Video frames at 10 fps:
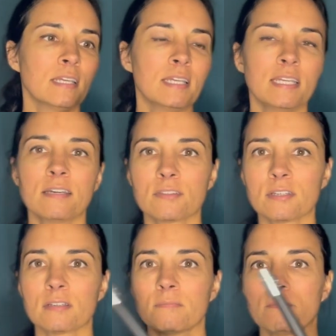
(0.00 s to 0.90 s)
any of
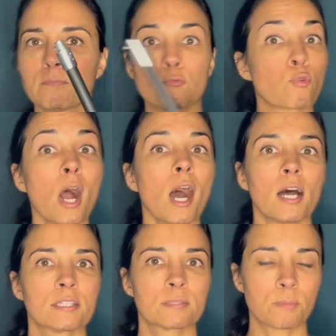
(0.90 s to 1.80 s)
the
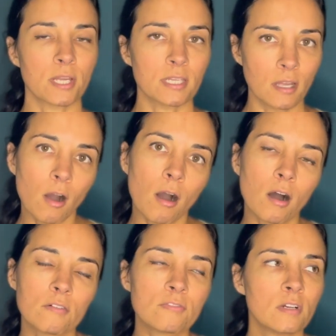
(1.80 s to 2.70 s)
rods breaking
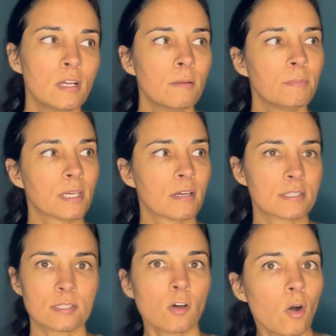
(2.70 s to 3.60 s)
off
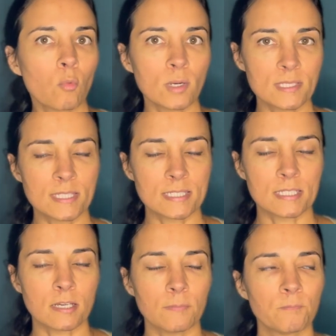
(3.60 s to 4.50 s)
because it's all one
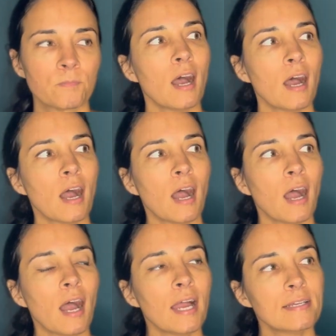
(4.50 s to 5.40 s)
system.
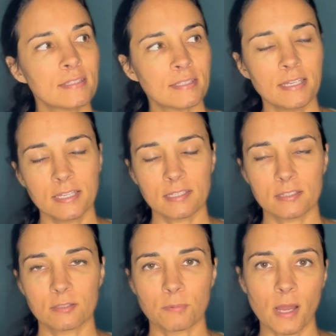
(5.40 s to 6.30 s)
I
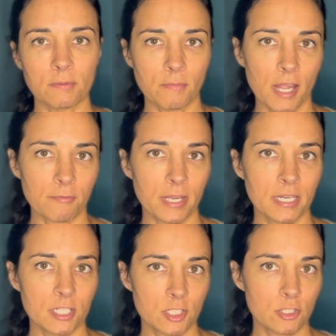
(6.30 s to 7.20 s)
think the problem I
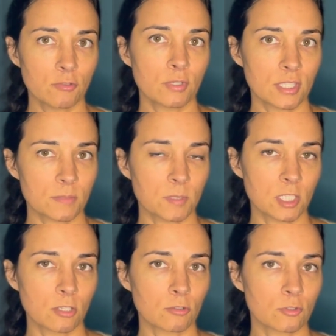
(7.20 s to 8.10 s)
ran into with this
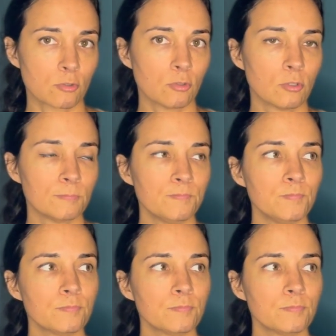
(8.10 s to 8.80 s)
particular tool